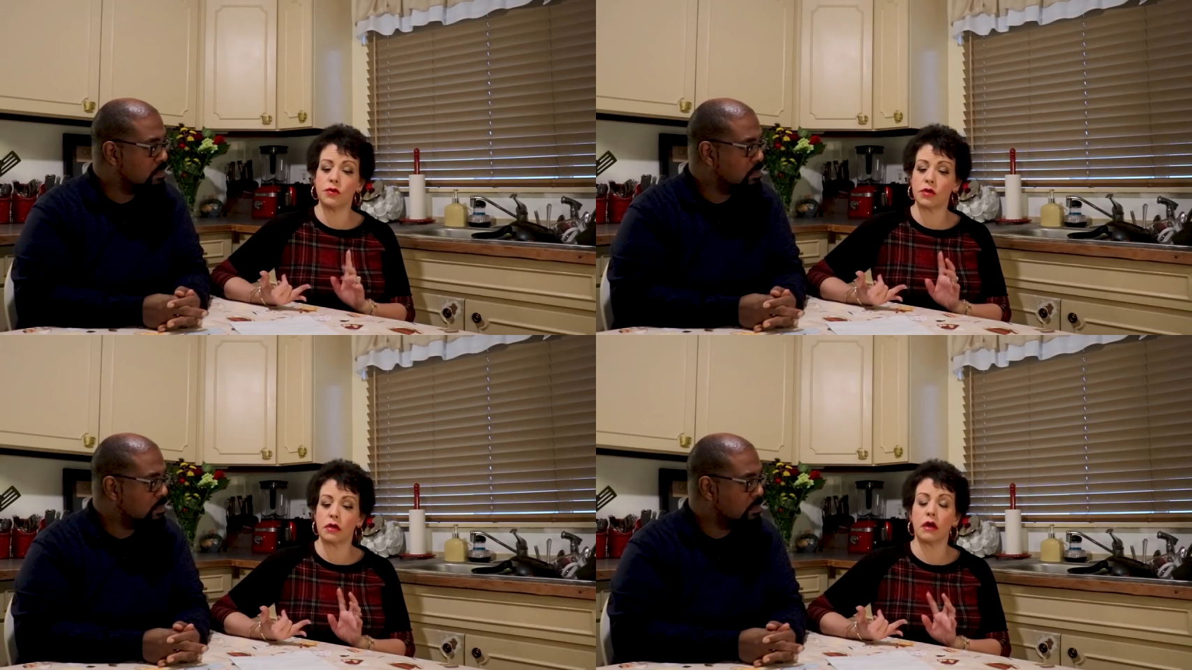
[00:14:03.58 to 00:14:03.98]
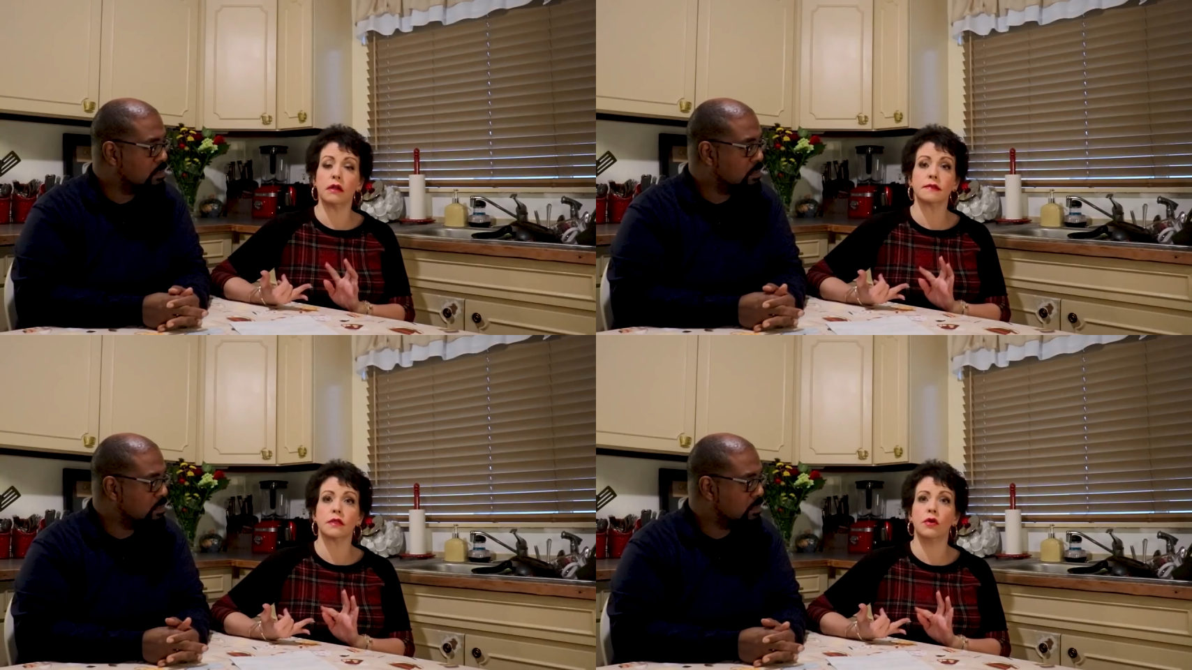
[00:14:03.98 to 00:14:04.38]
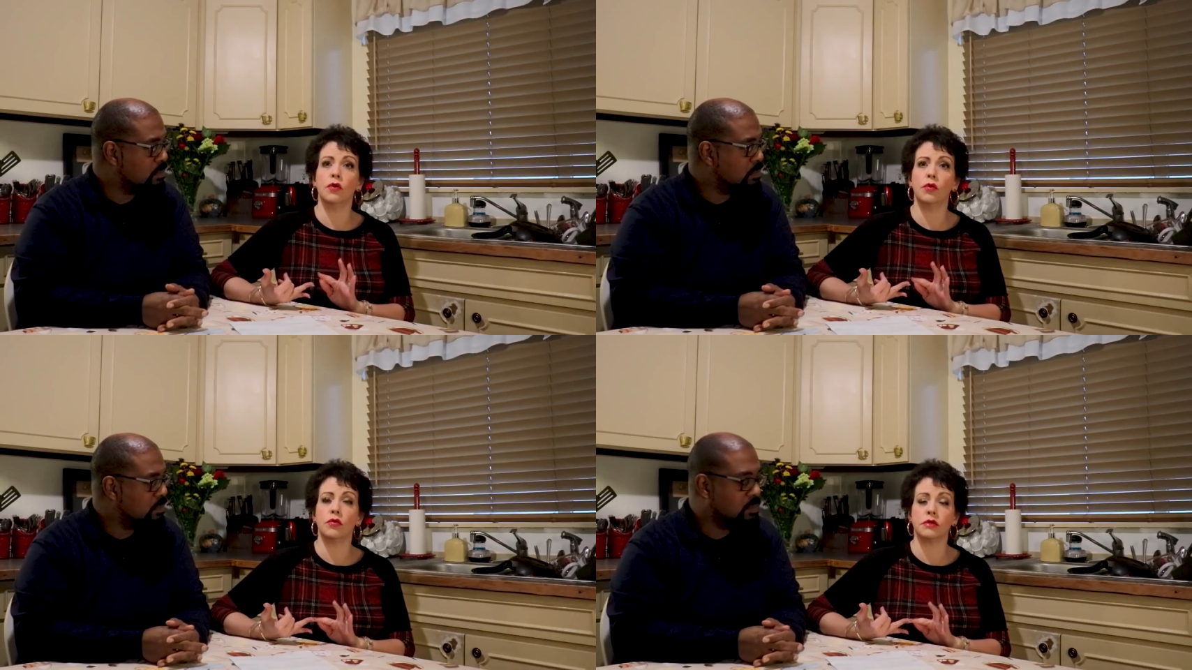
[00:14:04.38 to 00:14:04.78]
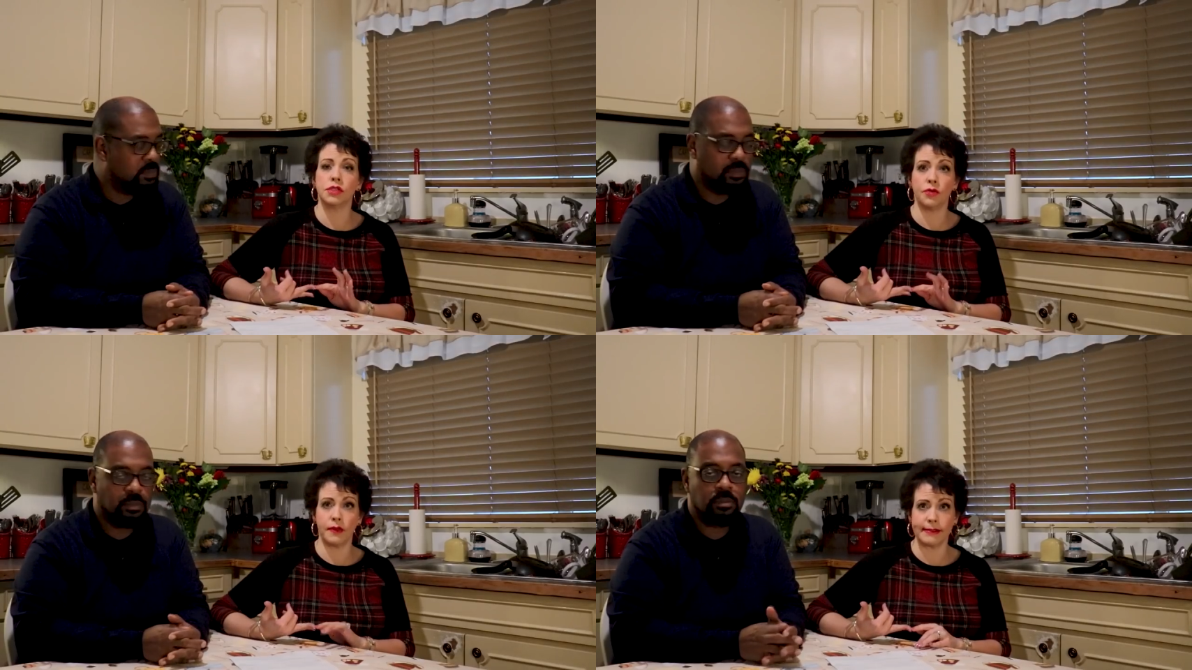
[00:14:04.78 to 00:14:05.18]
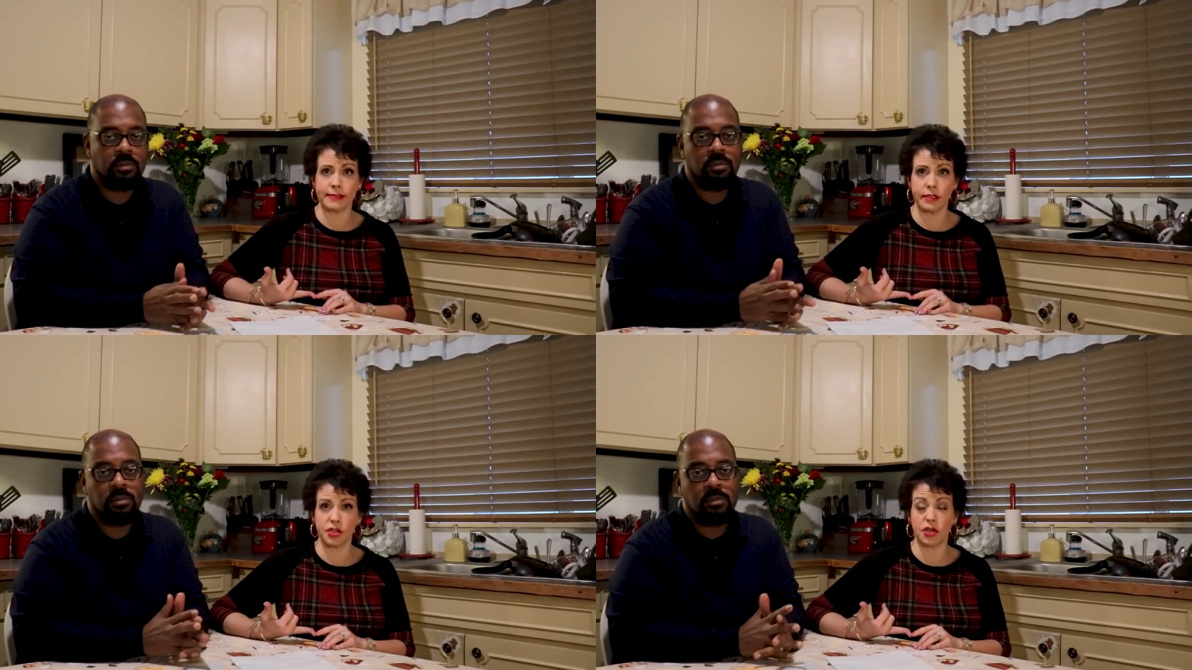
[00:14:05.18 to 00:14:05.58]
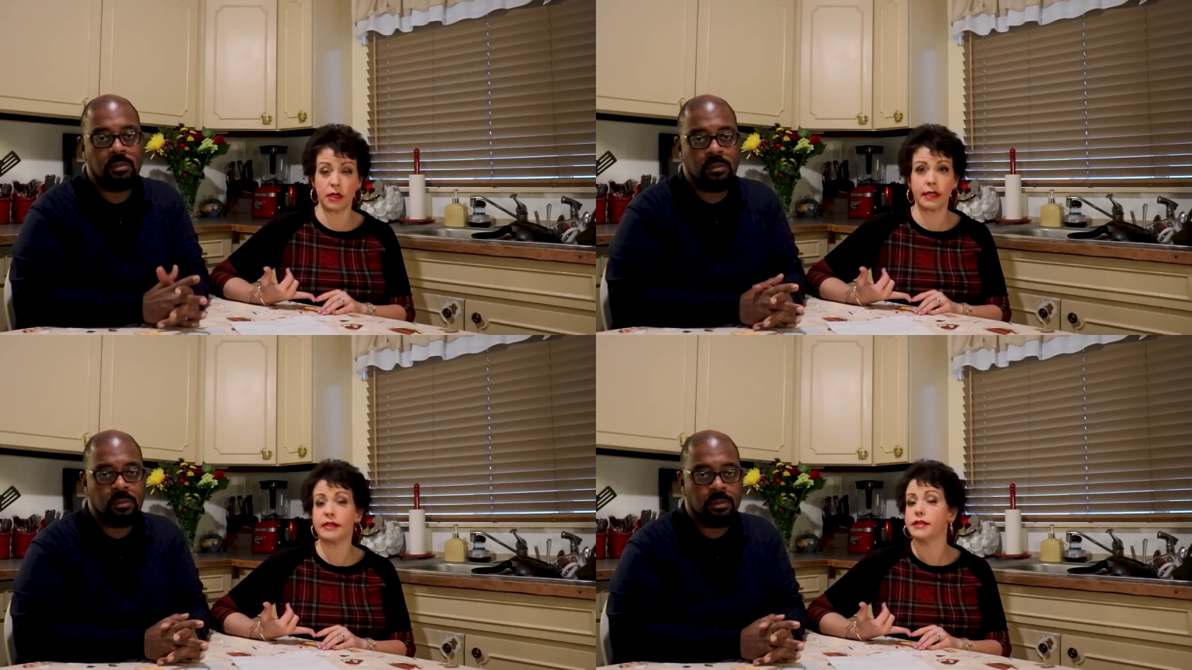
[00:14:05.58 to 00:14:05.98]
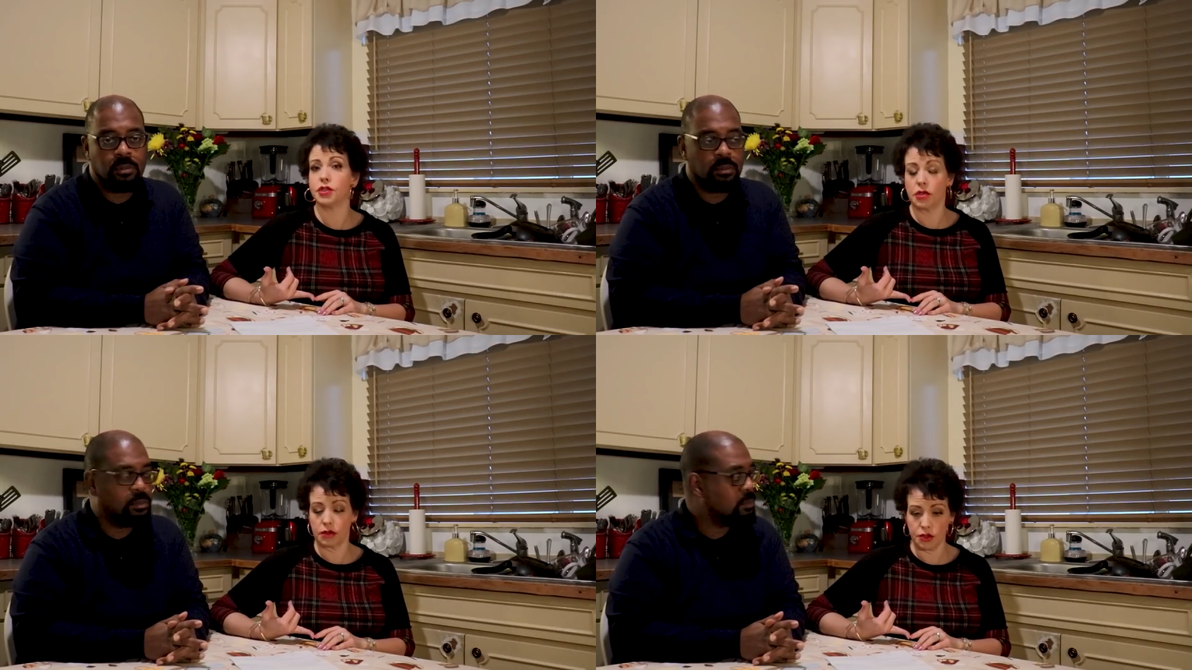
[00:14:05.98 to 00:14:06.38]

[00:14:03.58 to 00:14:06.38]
Speaker 1: You can also do things digitally, digital